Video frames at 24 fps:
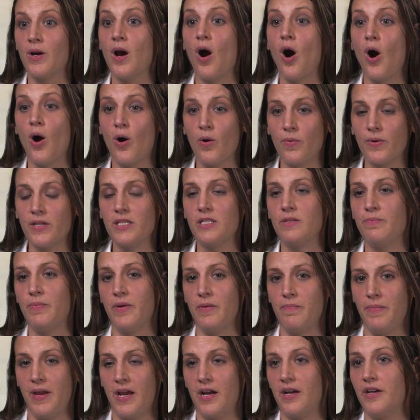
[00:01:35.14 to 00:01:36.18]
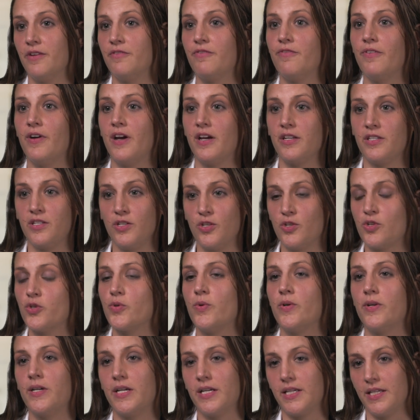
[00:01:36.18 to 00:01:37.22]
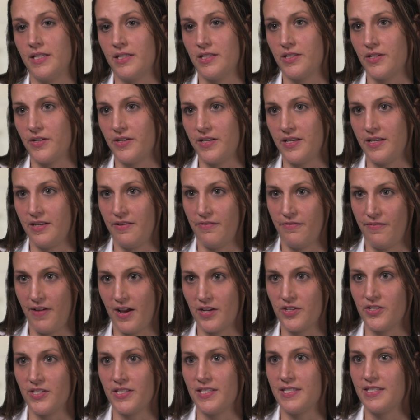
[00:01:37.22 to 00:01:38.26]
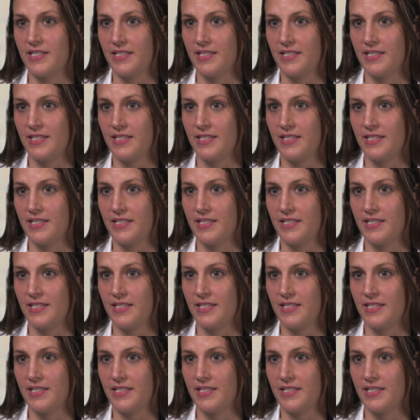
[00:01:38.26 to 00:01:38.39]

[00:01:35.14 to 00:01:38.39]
we're always prepared for unusual and concerning infectious